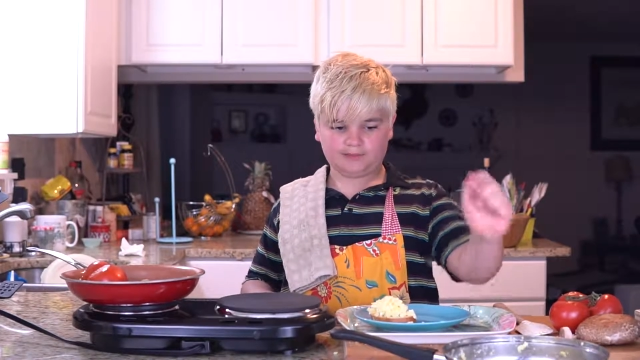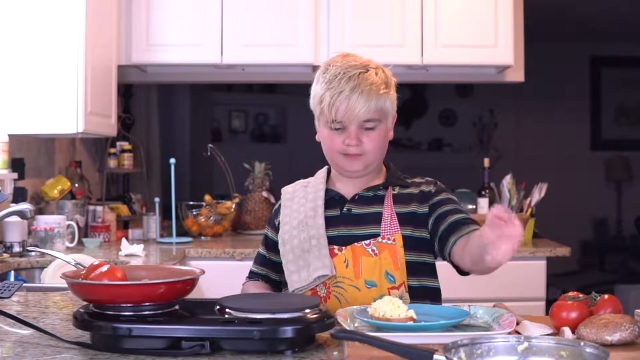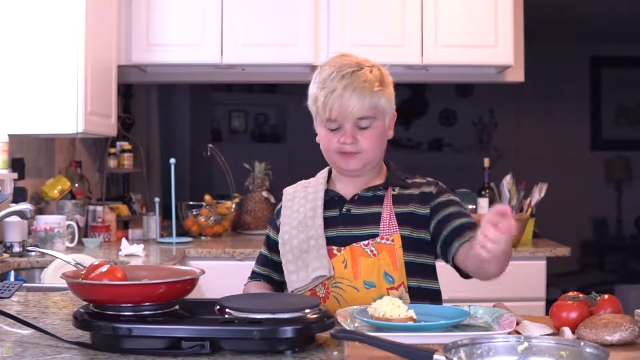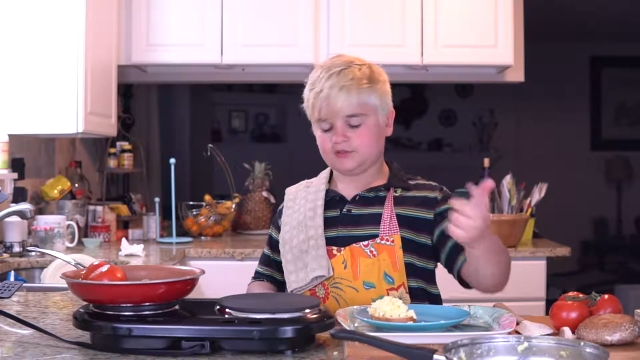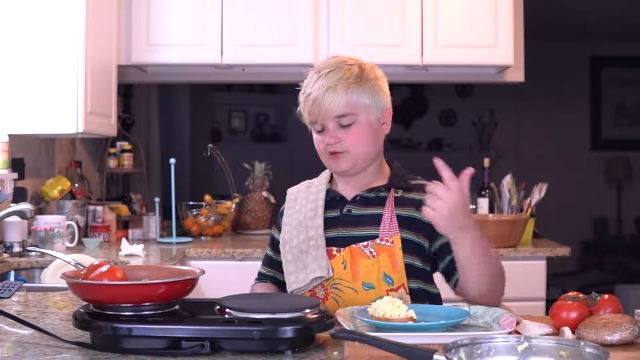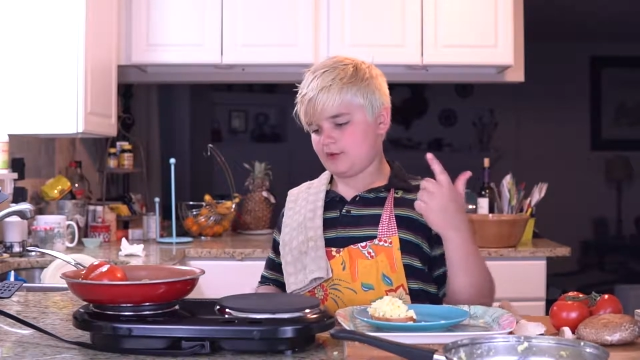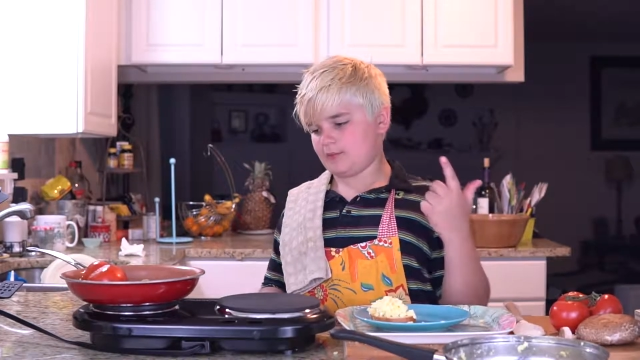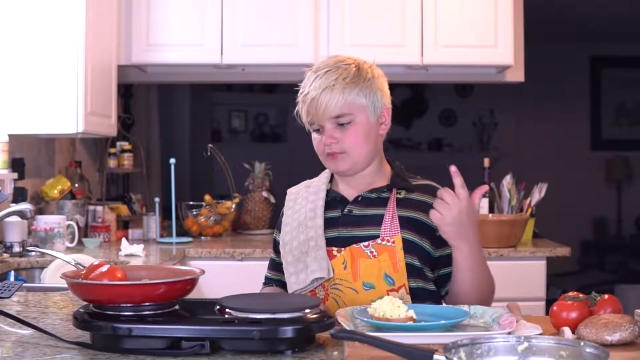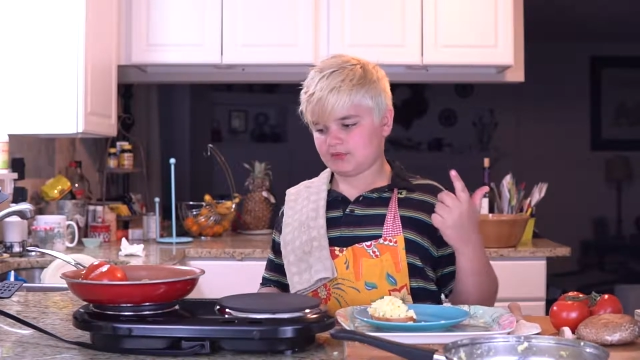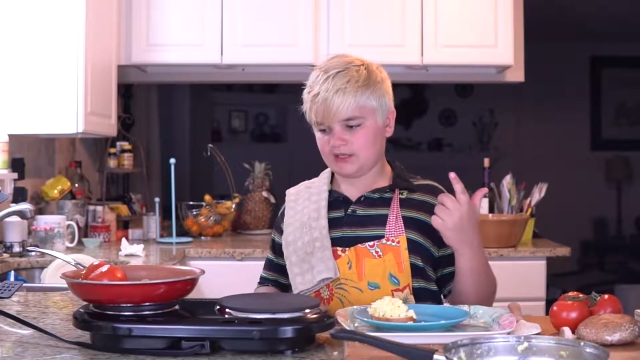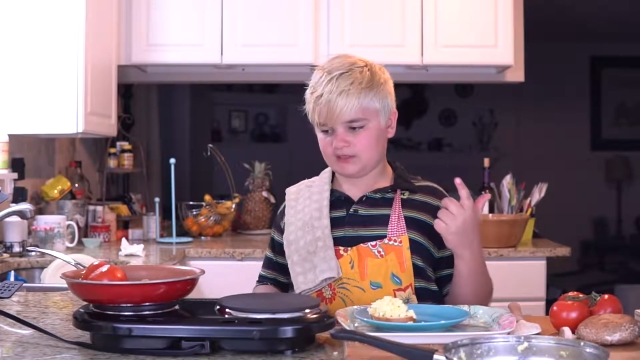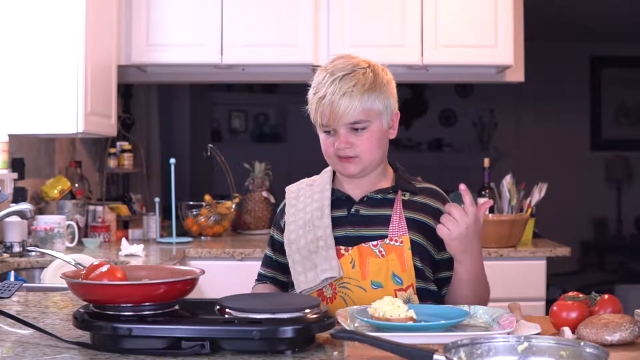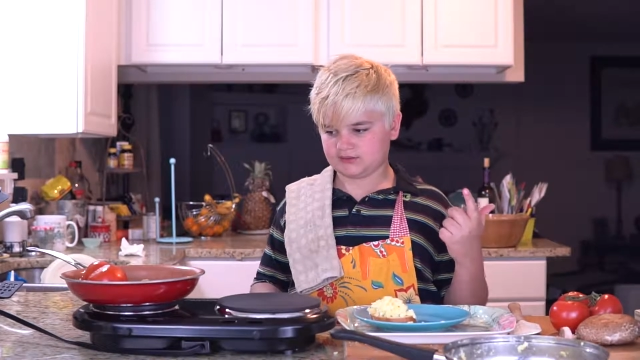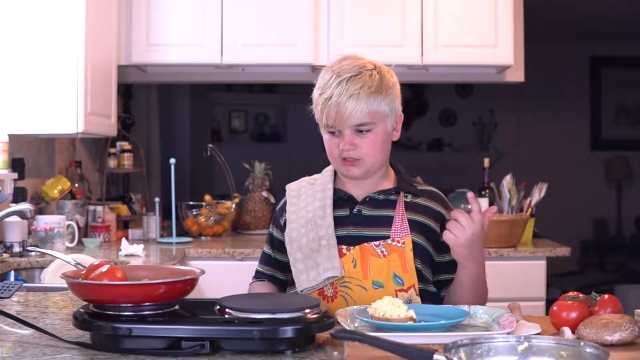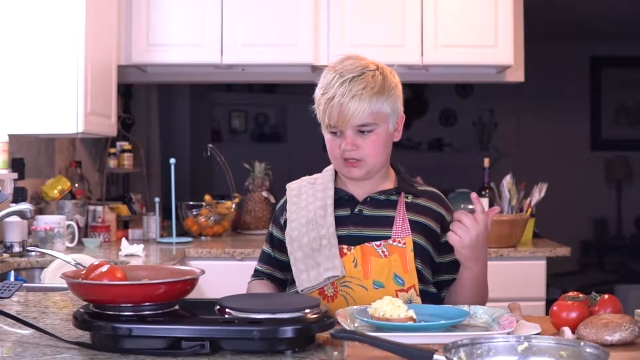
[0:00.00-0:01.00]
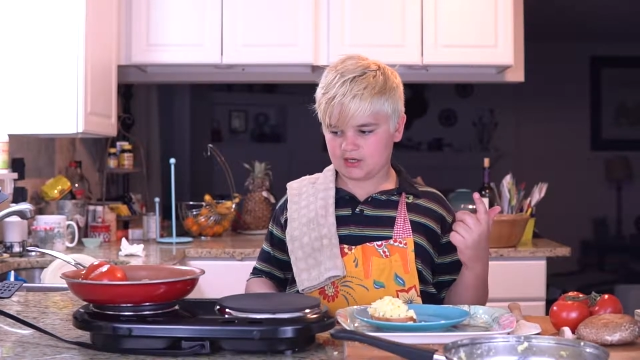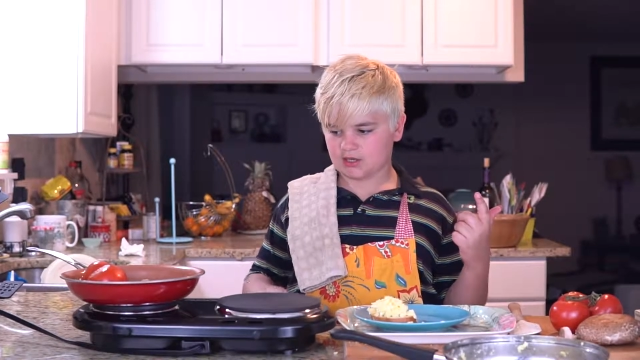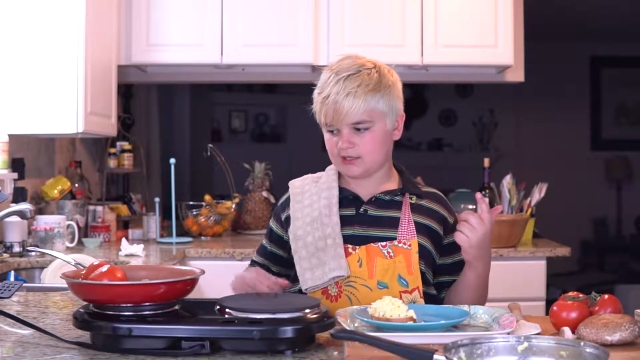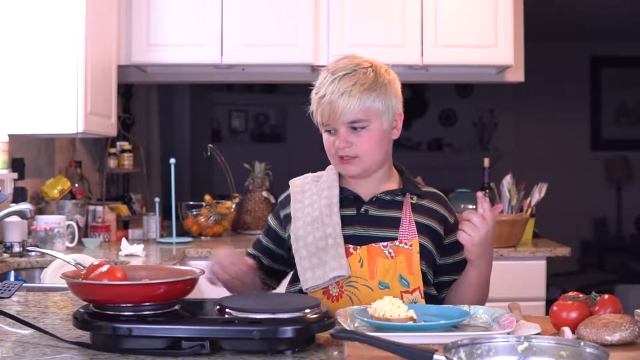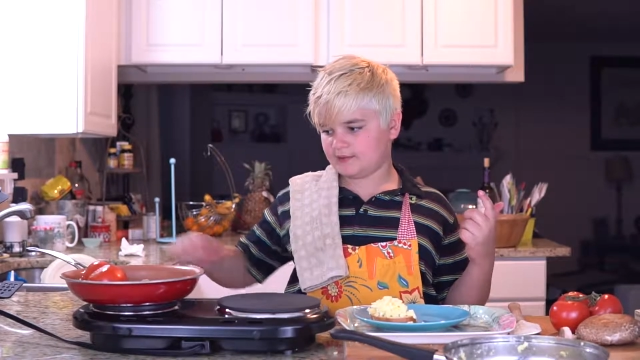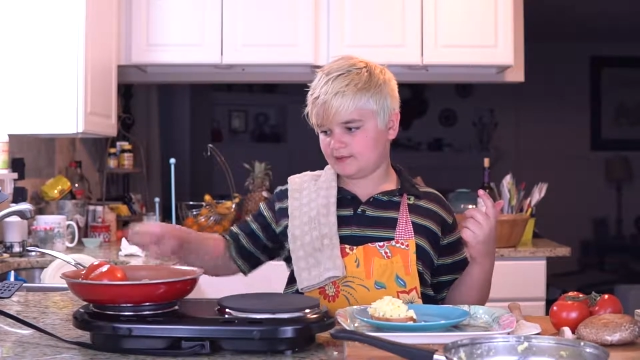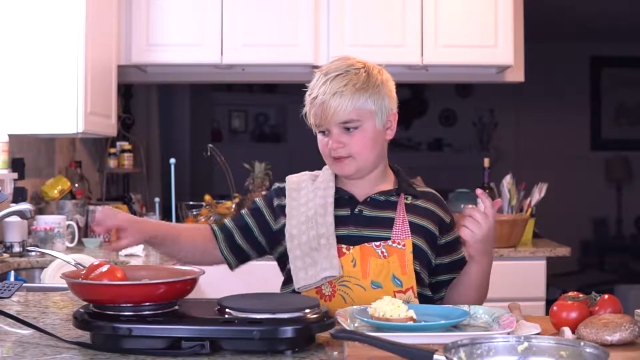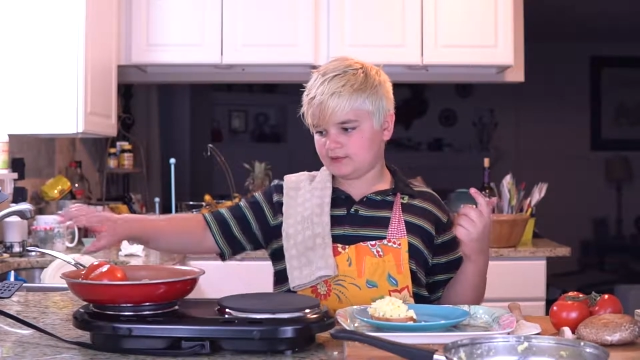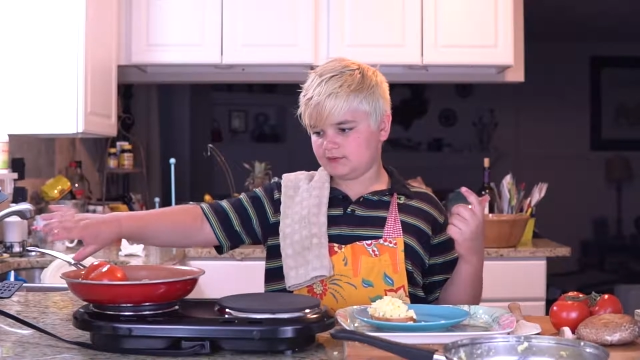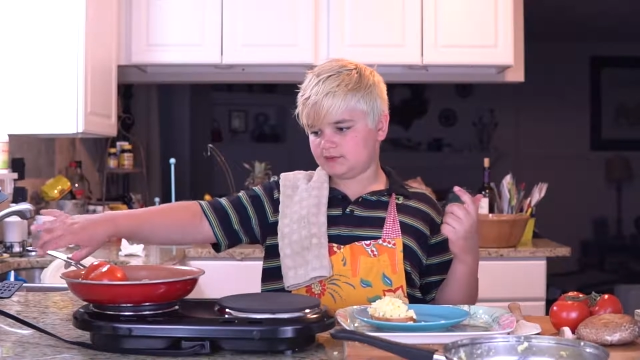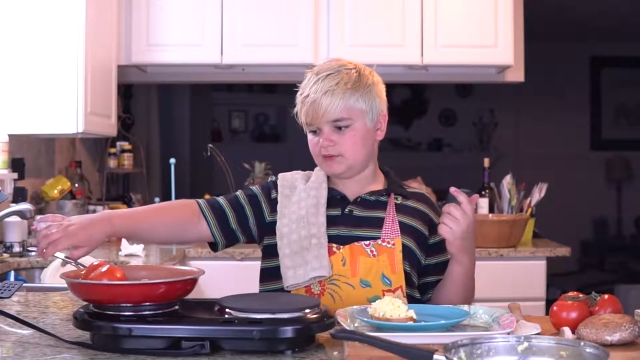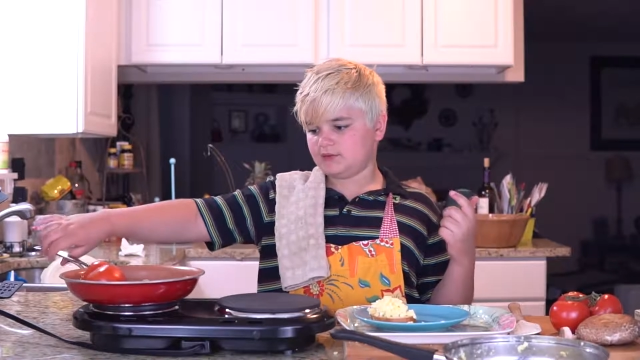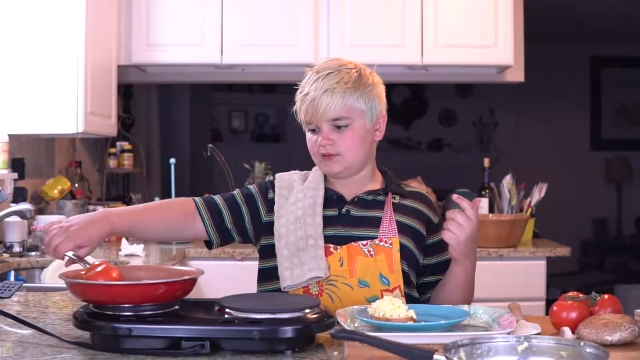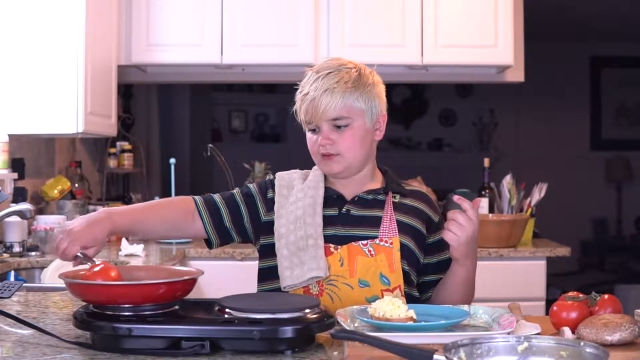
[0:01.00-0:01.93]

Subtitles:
scrambled eggs on, and then